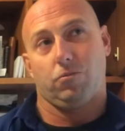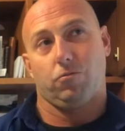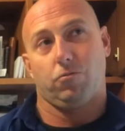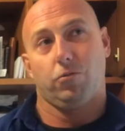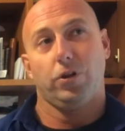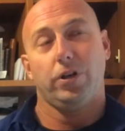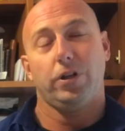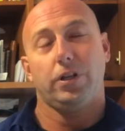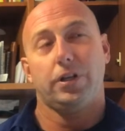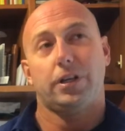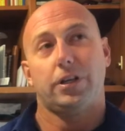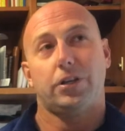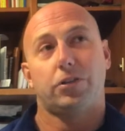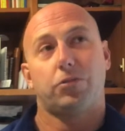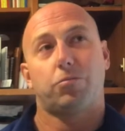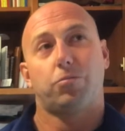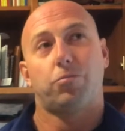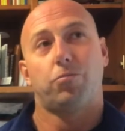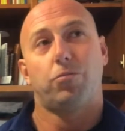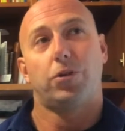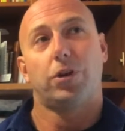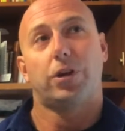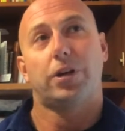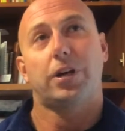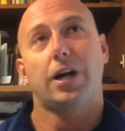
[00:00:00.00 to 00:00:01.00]
really is
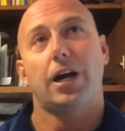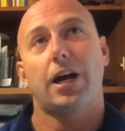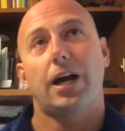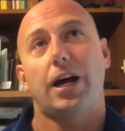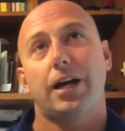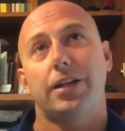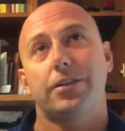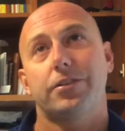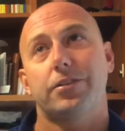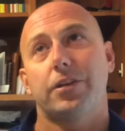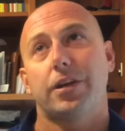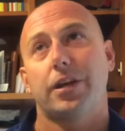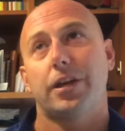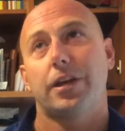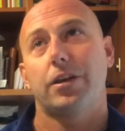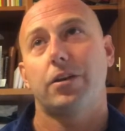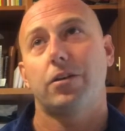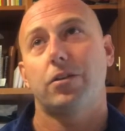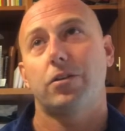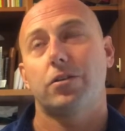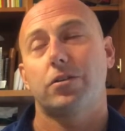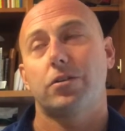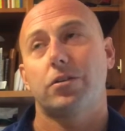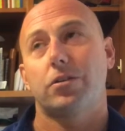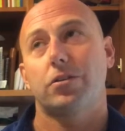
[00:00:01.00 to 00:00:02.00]
the content
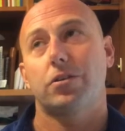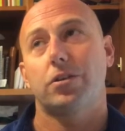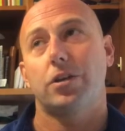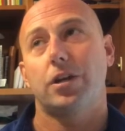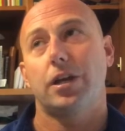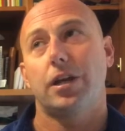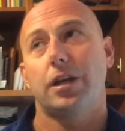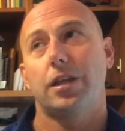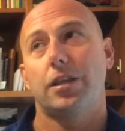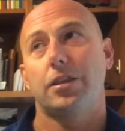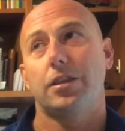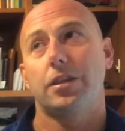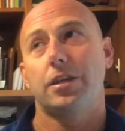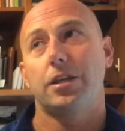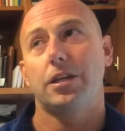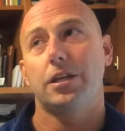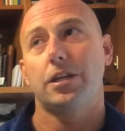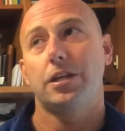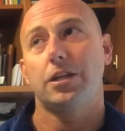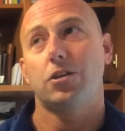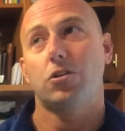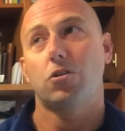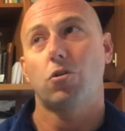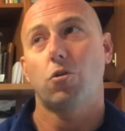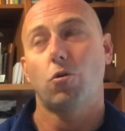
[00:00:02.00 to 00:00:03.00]
and
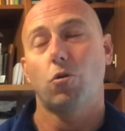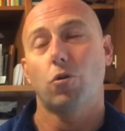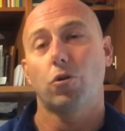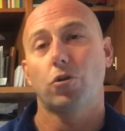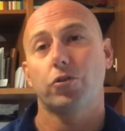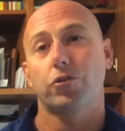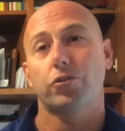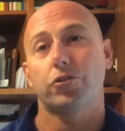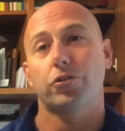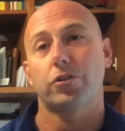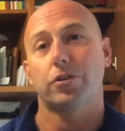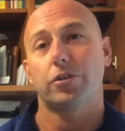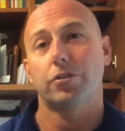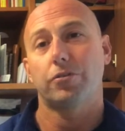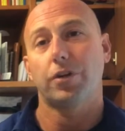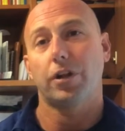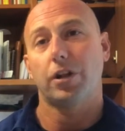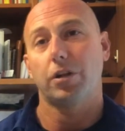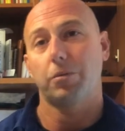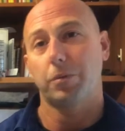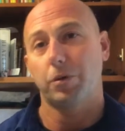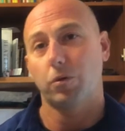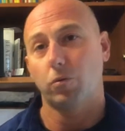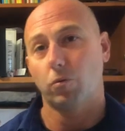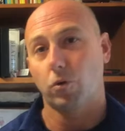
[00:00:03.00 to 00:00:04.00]
the course
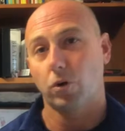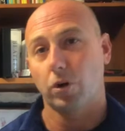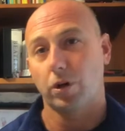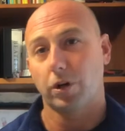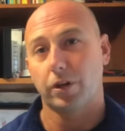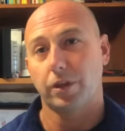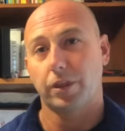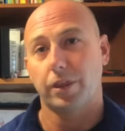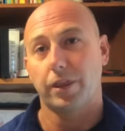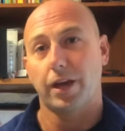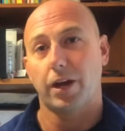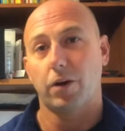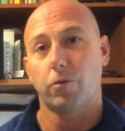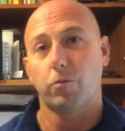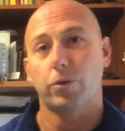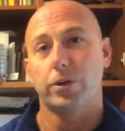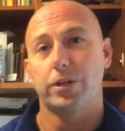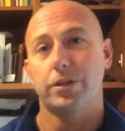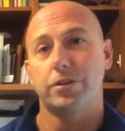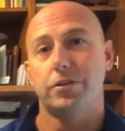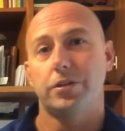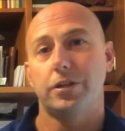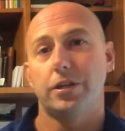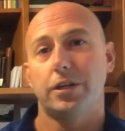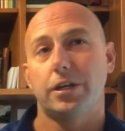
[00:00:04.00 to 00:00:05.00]
development work that
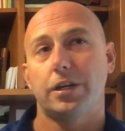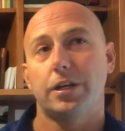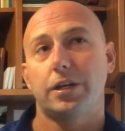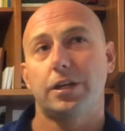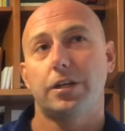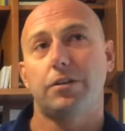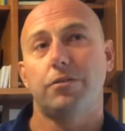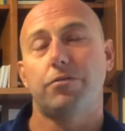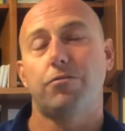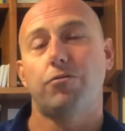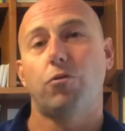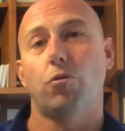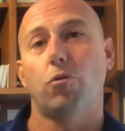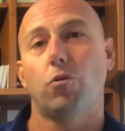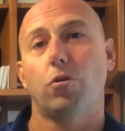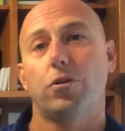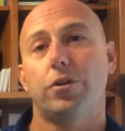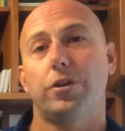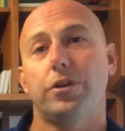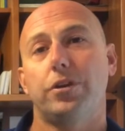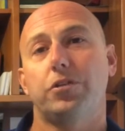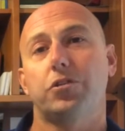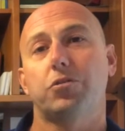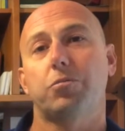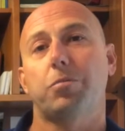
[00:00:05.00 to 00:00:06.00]
we did for
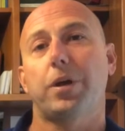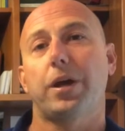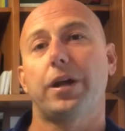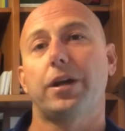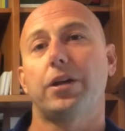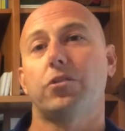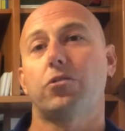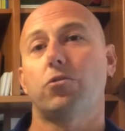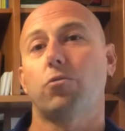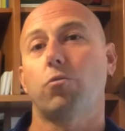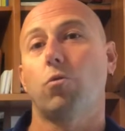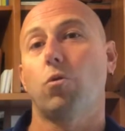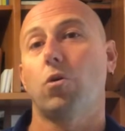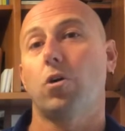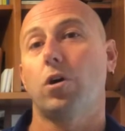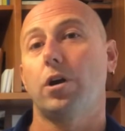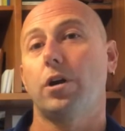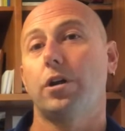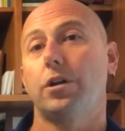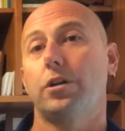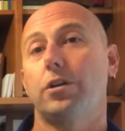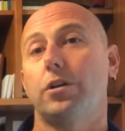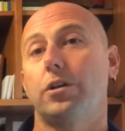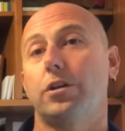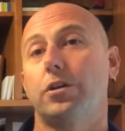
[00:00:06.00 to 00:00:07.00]
the Spanish
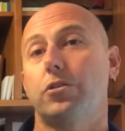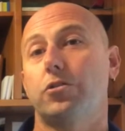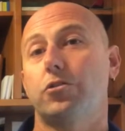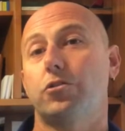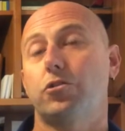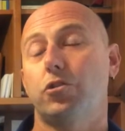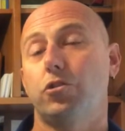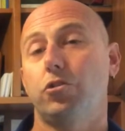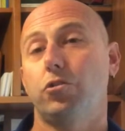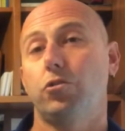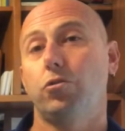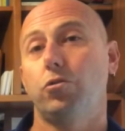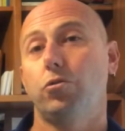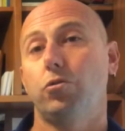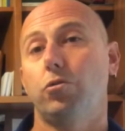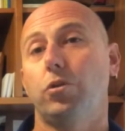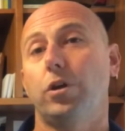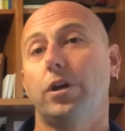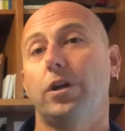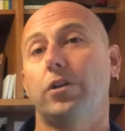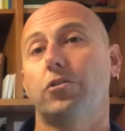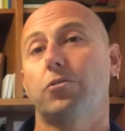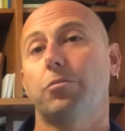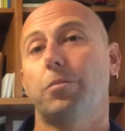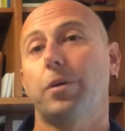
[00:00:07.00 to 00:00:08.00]
1, 2,
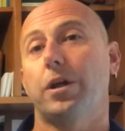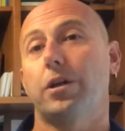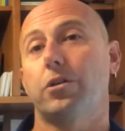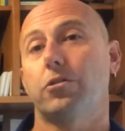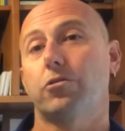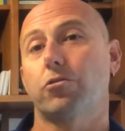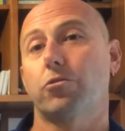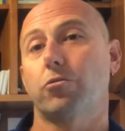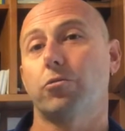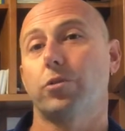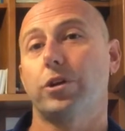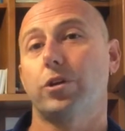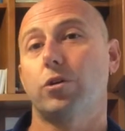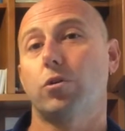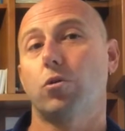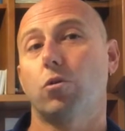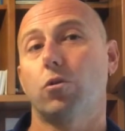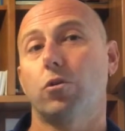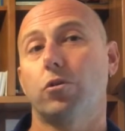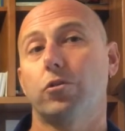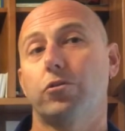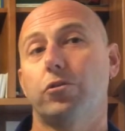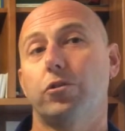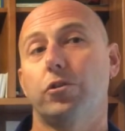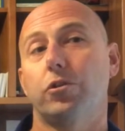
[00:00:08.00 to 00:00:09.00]
and Spanish 3
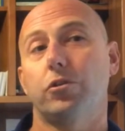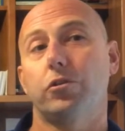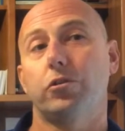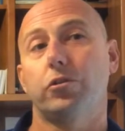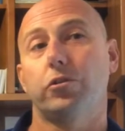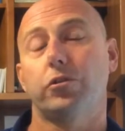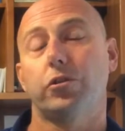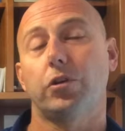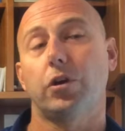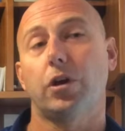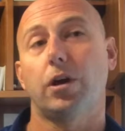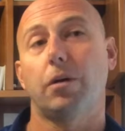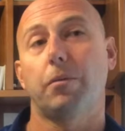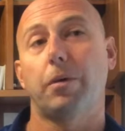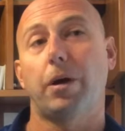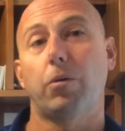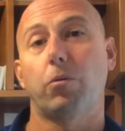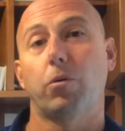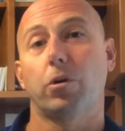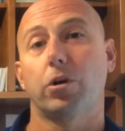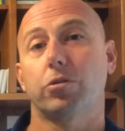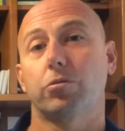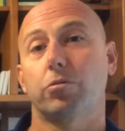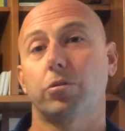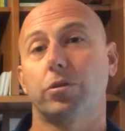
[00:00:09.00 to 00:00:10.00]
courses. I
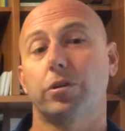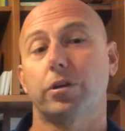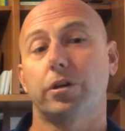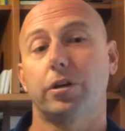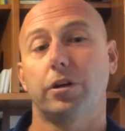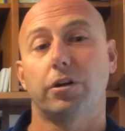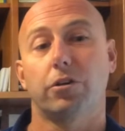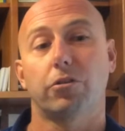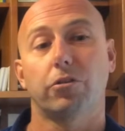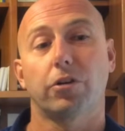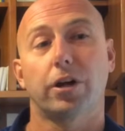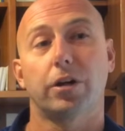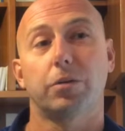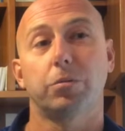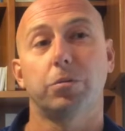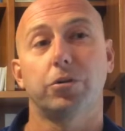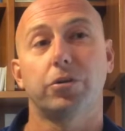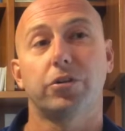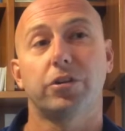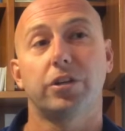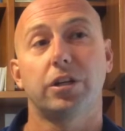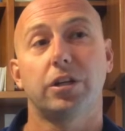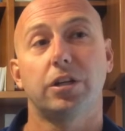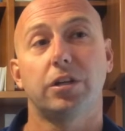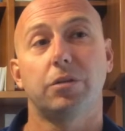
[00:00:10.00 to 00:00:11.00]
worked with an incredible
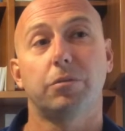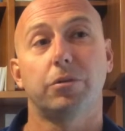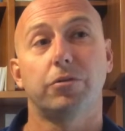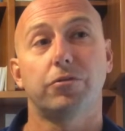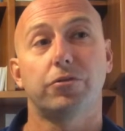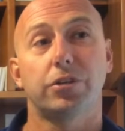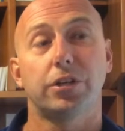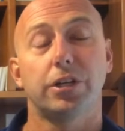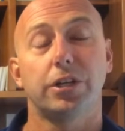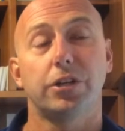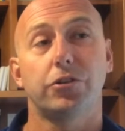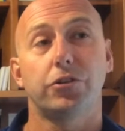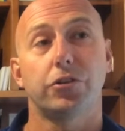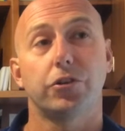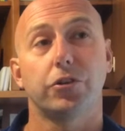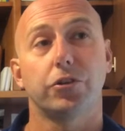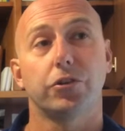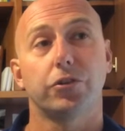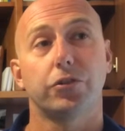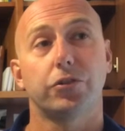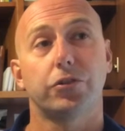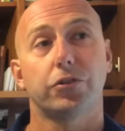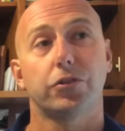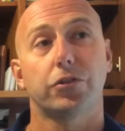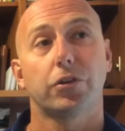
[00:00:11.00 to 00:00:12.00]
team of
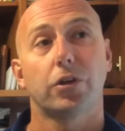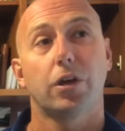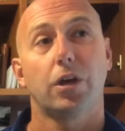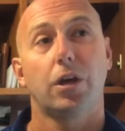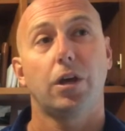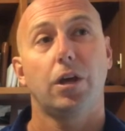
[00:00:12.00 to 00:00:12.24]
teachers